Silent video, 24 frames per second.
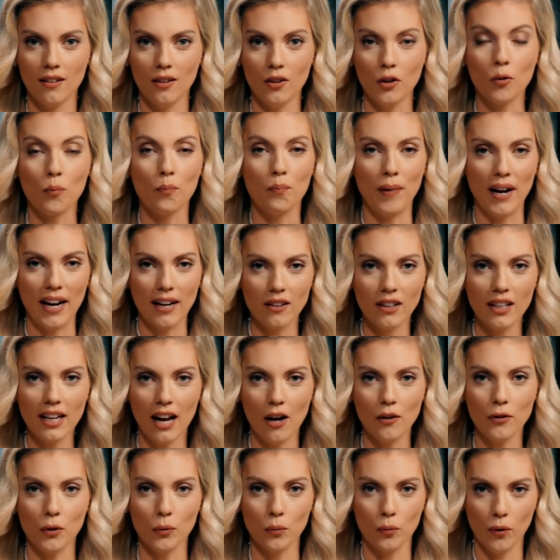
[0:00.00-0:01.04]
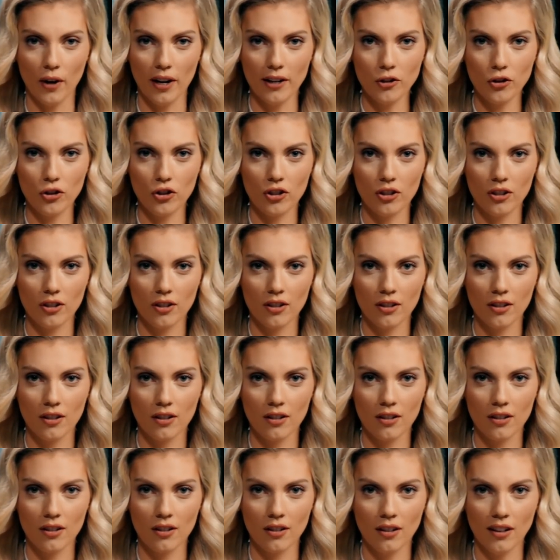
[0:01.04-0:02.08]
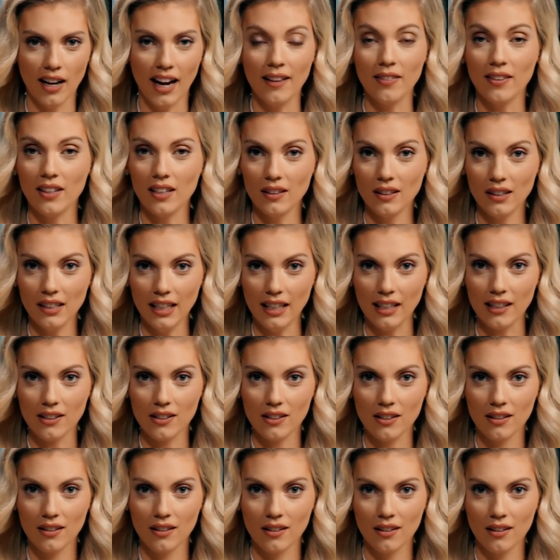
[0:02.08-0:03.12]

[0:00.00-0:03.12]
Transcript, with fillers: You're bailing out the rich and the elite,